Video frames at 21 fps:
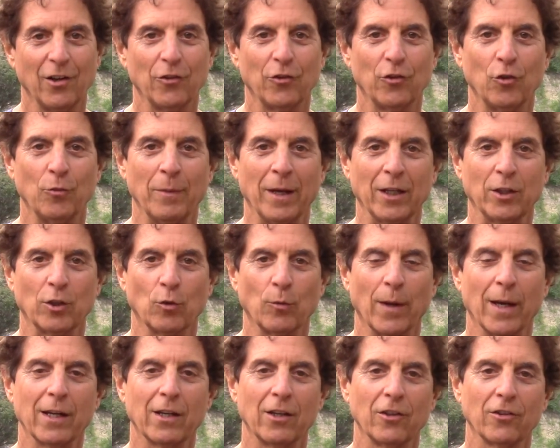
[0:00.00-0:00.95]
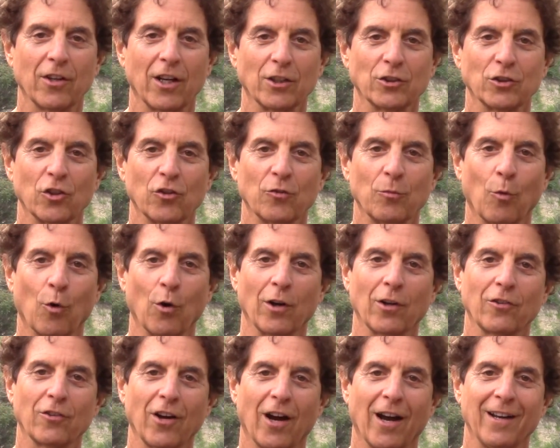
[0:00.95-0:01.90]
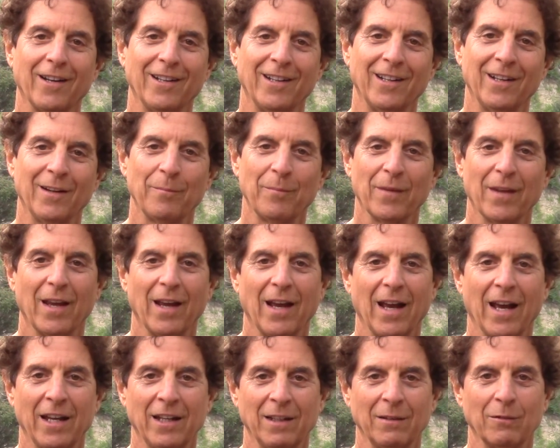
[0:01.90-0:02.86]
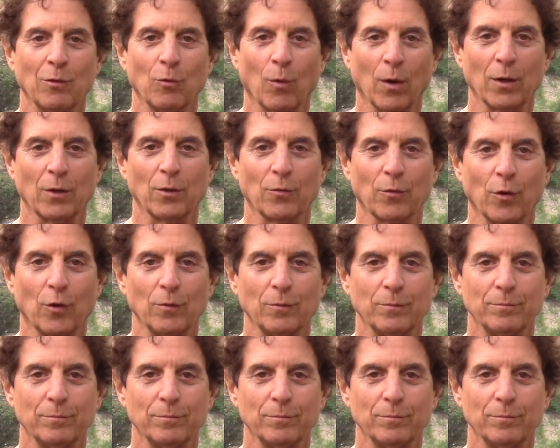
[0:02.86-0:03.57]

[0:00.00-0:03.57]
to make your Reiki sessions more exciting and even wonderful.